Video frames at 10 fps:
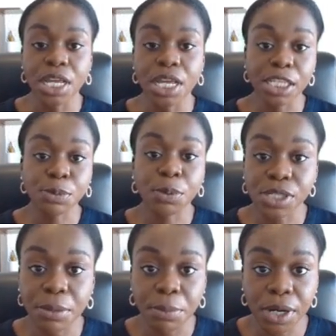This
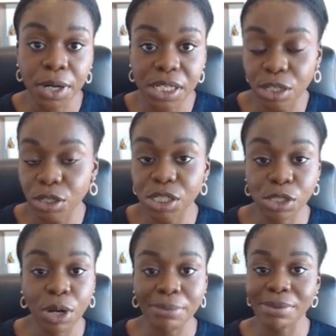person in particular
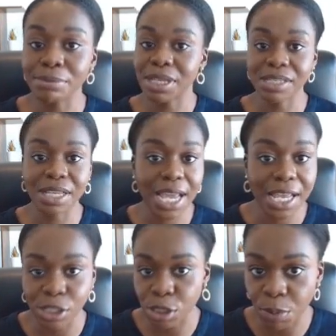described themselves as
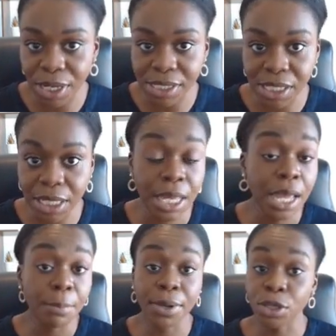enterprising,
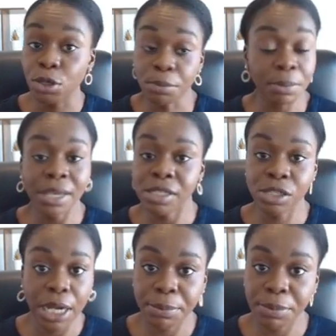but you may
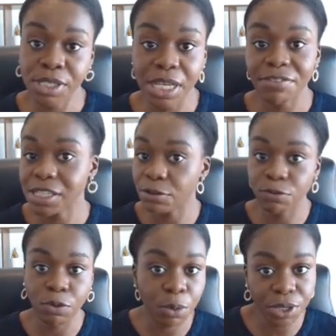describe yourself as a
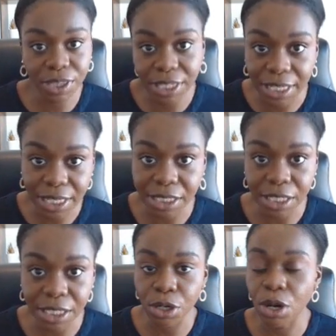forward-thinking
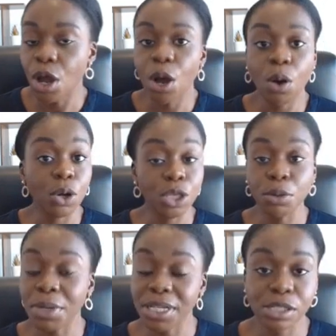leader, or
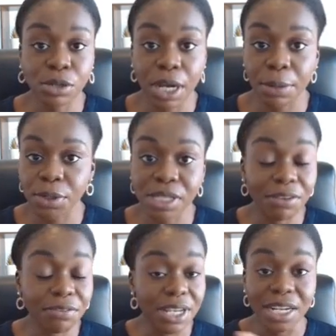you may describe
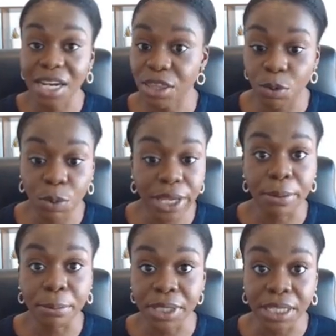yourself in another way
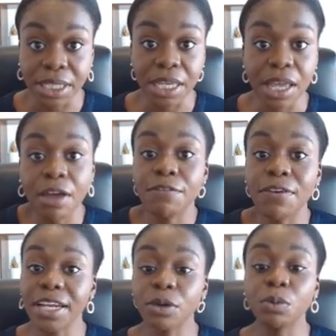completely.
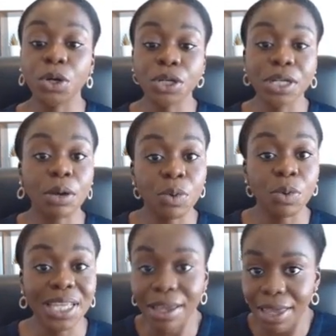Find a word that
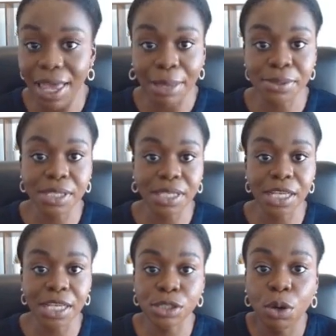really
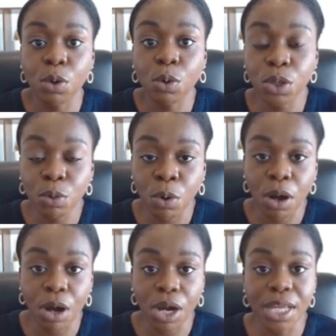encapsulates who you
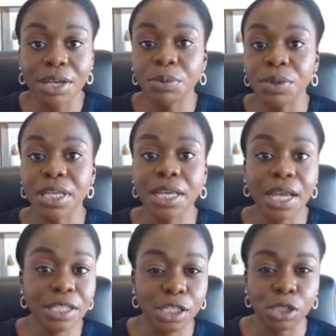are, that really
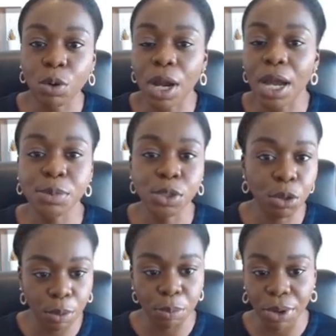describes
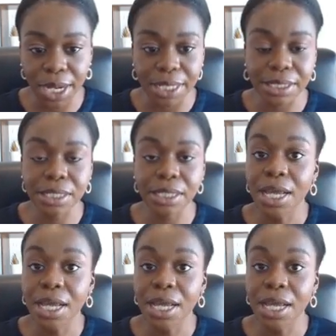your brand.